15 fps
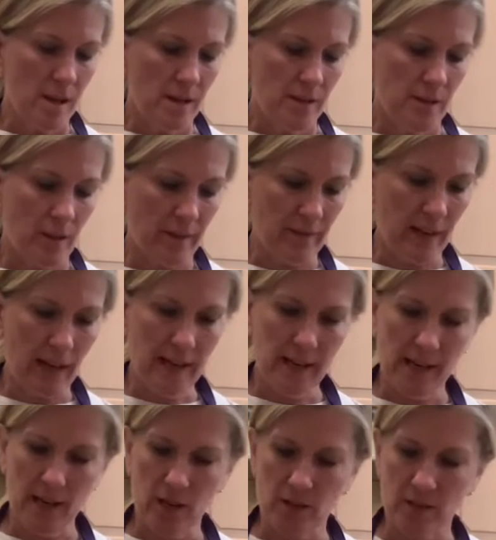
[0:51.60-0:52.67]
So I've got
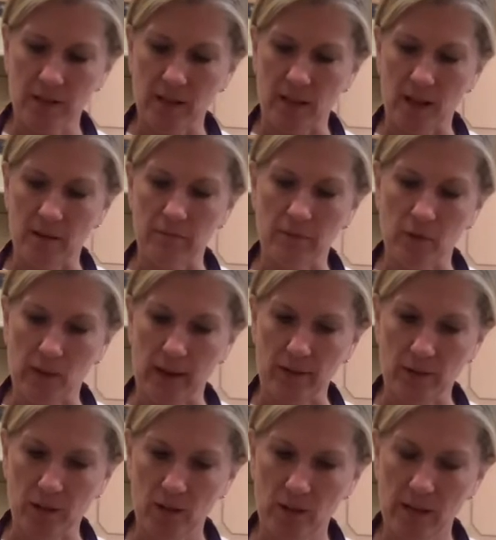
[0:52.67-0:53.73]
here some
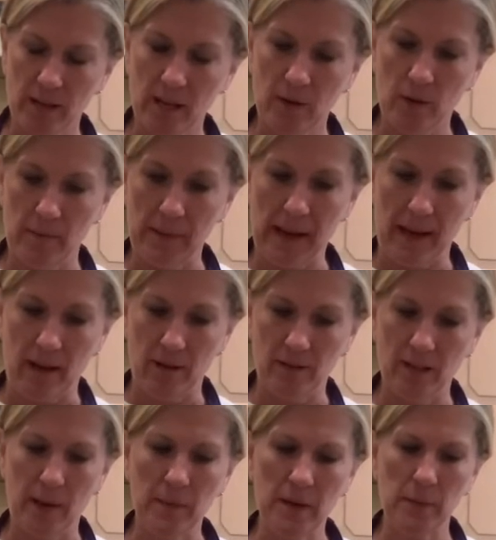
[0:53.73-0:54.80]
ground turkey, a pound.
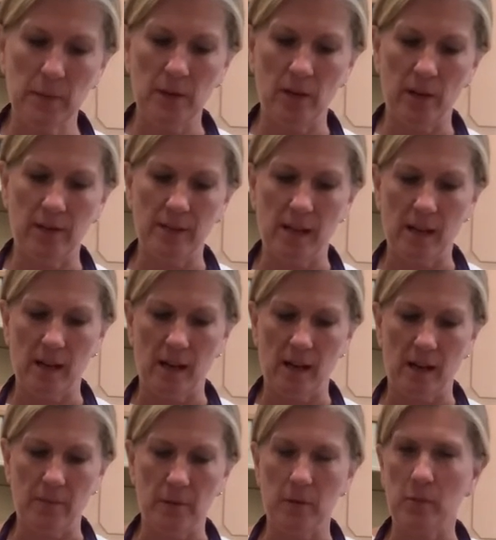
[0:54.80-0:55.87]
I'm gonna put all the
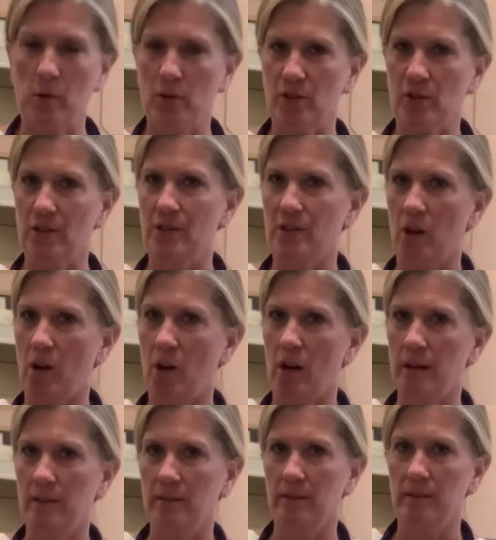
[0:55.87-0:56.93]
uh, proportions
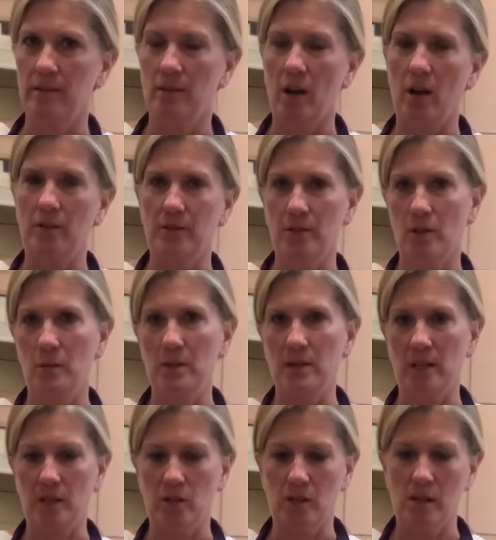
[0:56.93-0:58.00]
on, on Sue B's
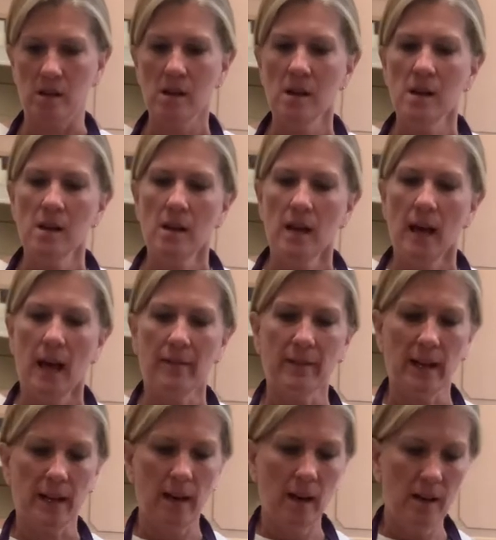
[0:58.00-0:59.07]
Kitchen. I've
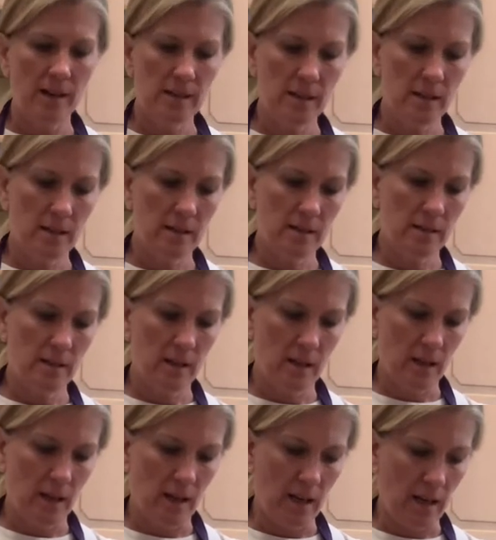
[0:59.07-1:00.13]
got onion,
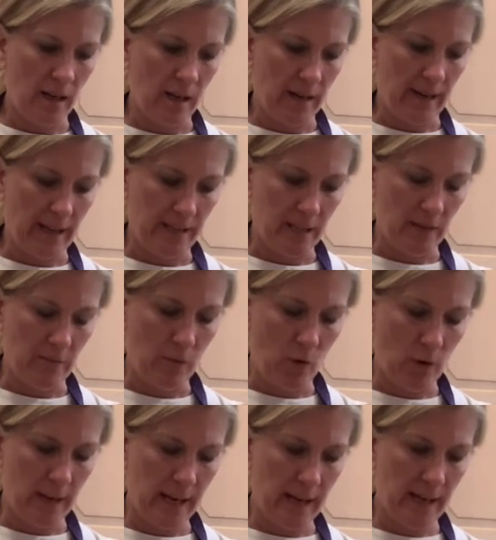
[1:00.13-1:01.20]
I got some
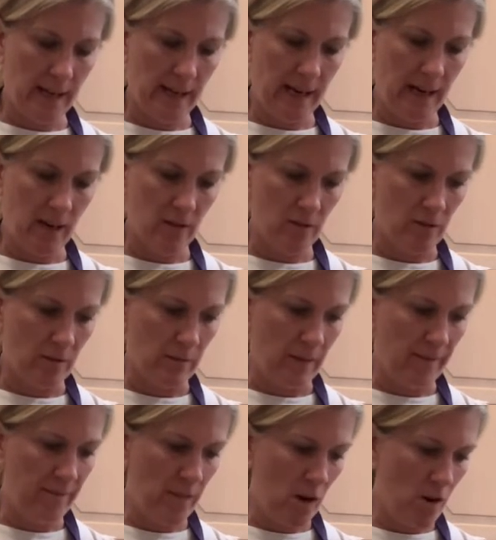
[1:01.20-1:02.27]
organic carrots from the
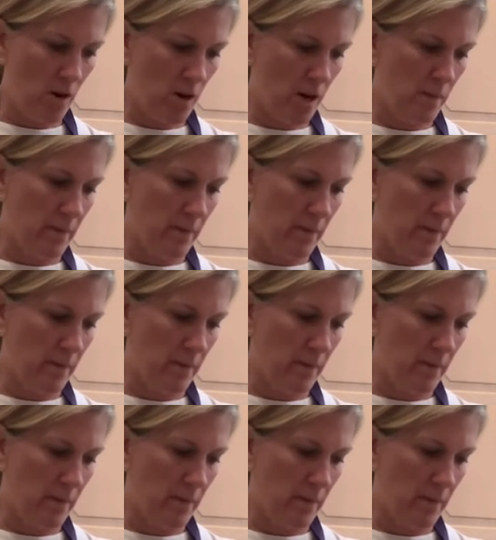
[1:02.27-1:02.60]
farm.